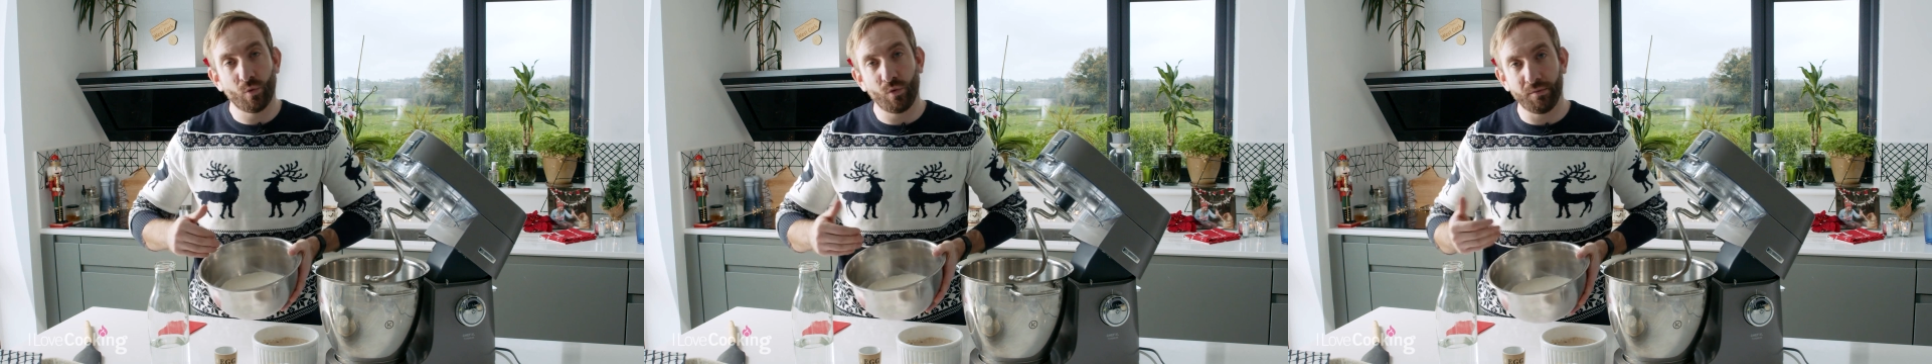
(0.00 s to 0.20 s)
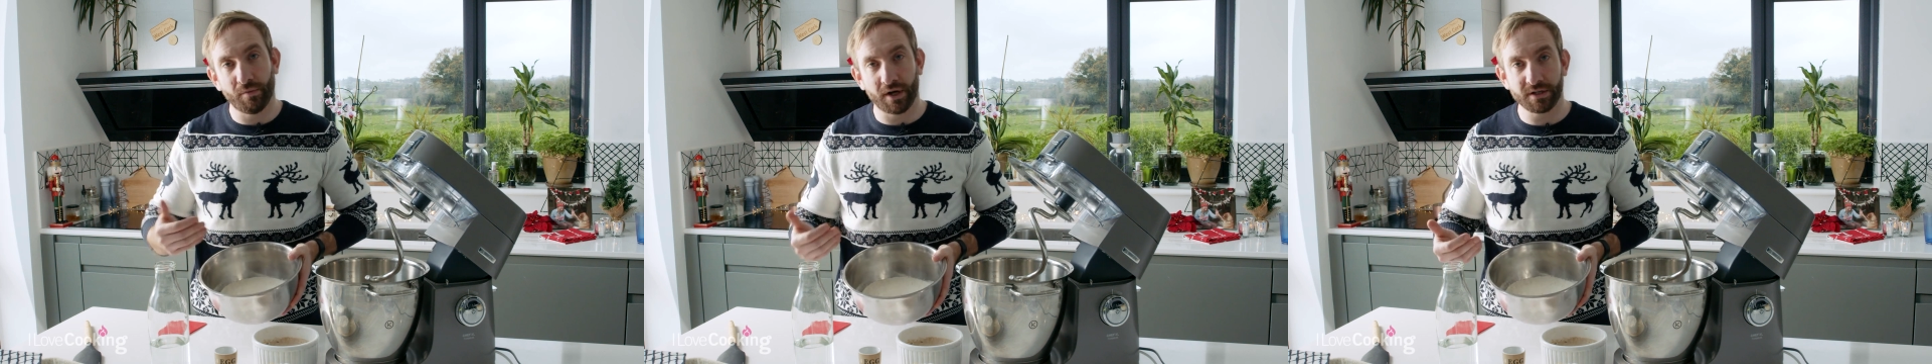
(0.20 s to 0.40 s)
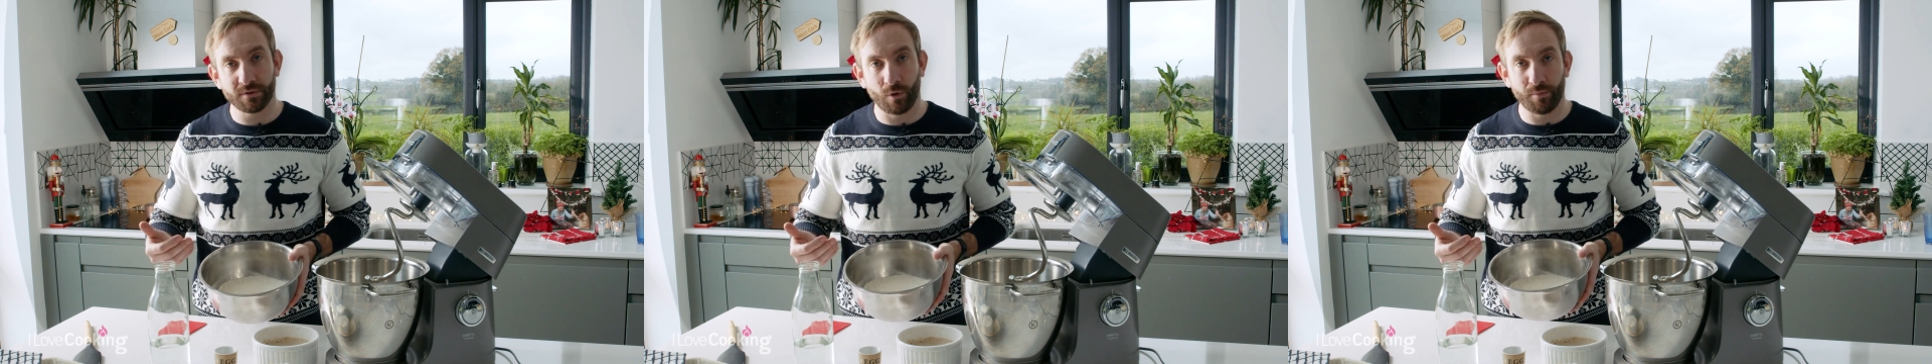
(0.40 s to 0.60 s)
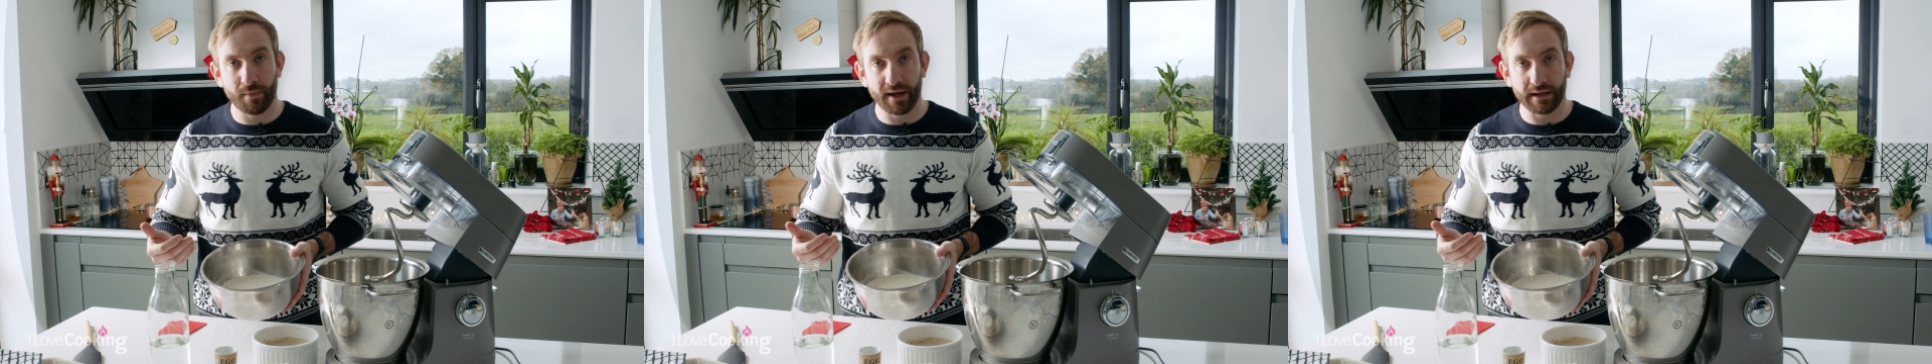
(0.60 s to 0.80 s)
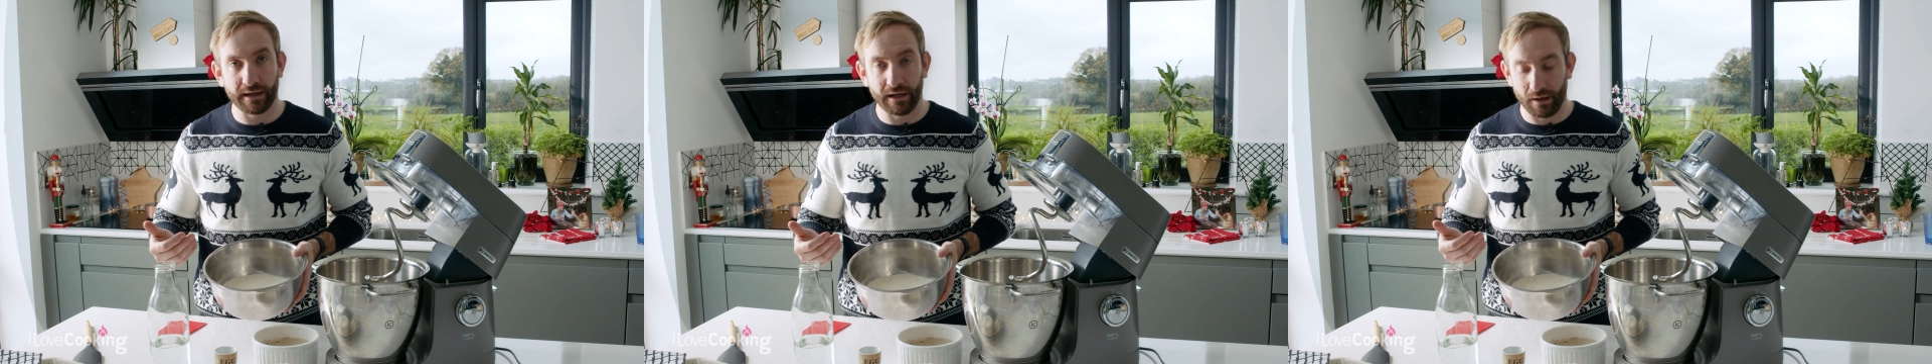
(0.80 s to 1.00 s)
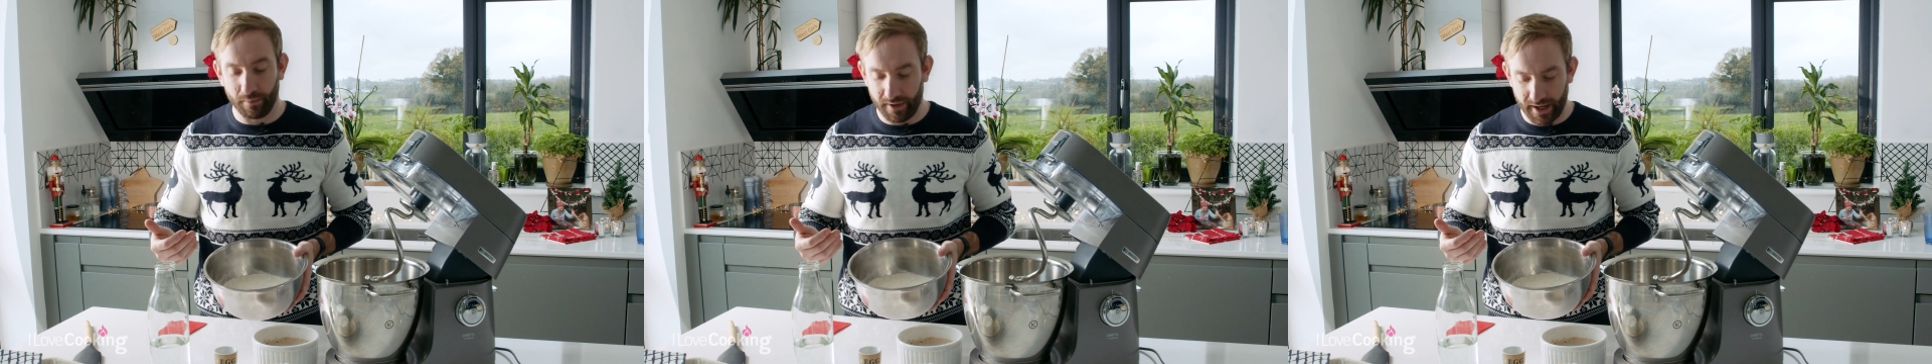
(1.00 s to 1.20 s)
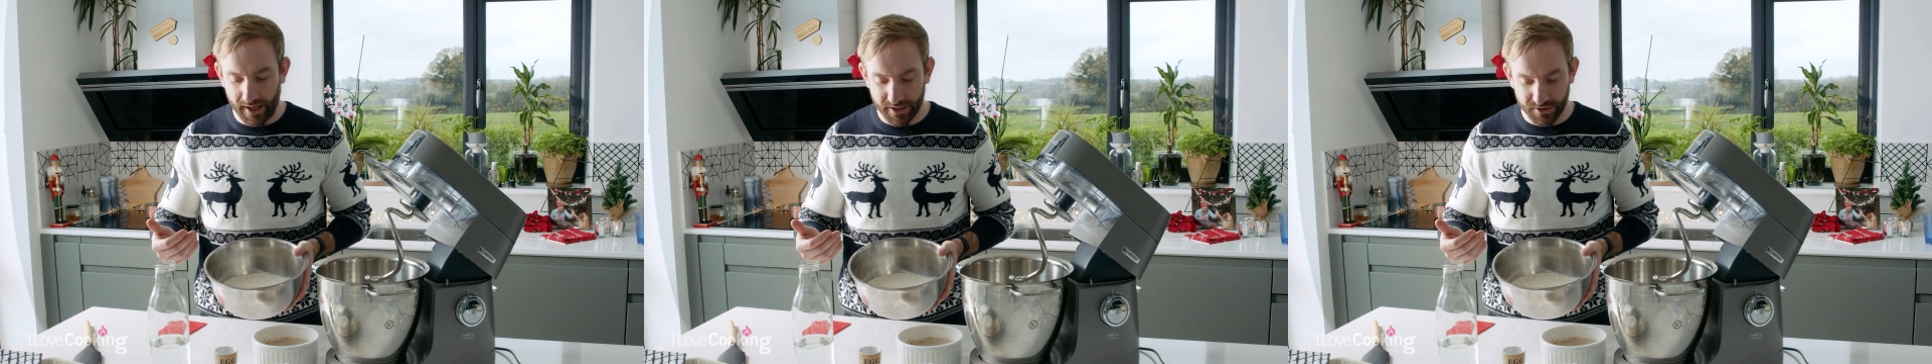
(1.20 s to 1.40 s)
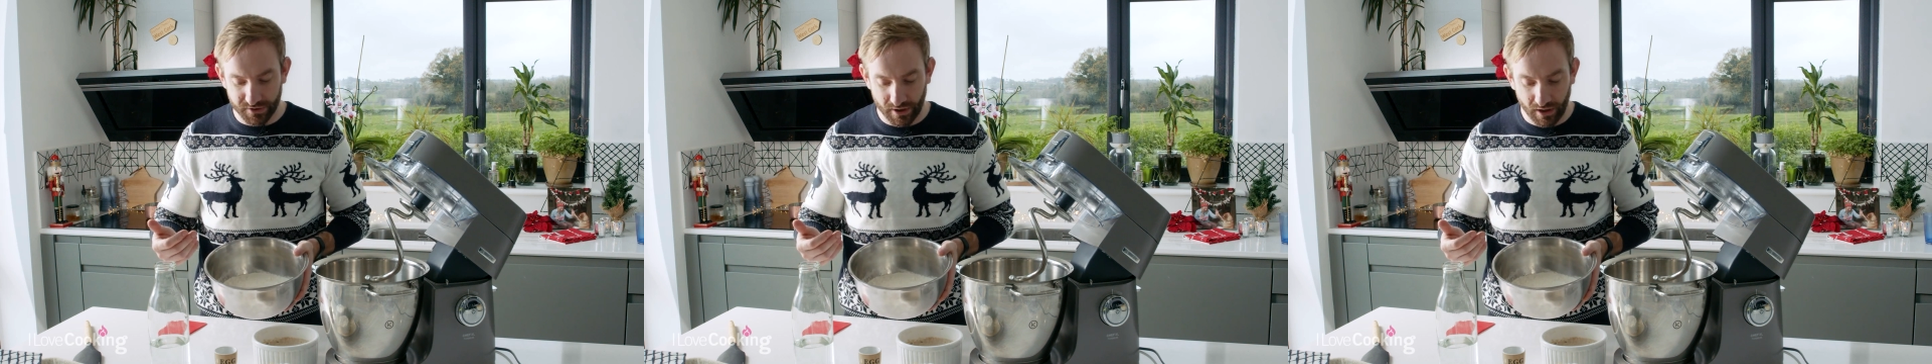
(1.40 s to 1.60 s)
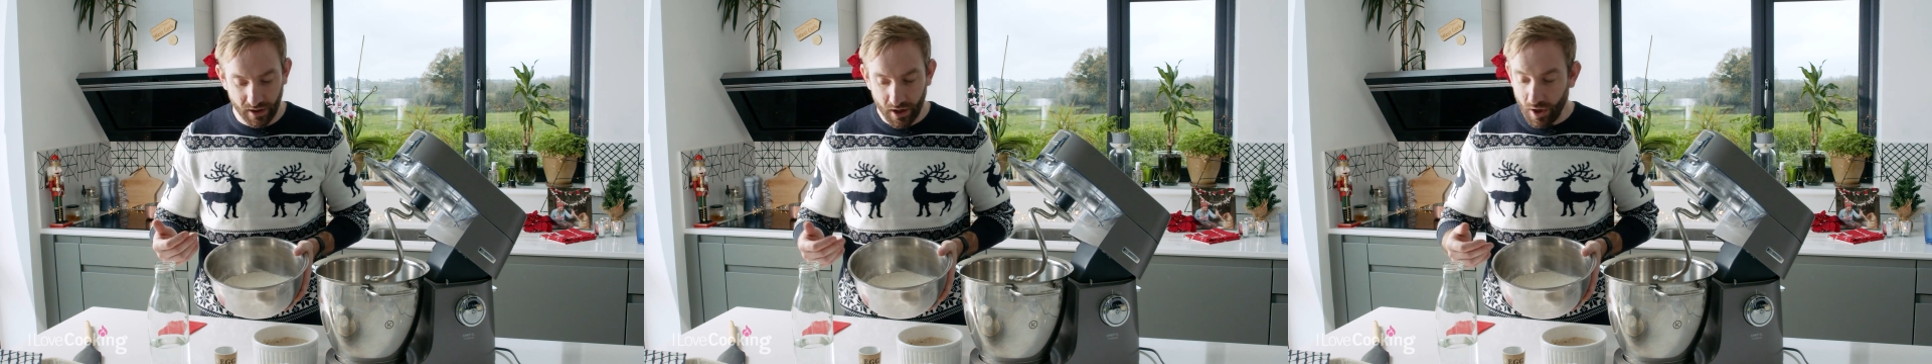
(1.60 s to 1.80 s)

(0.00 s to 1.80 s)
we might as well make a little bit extra,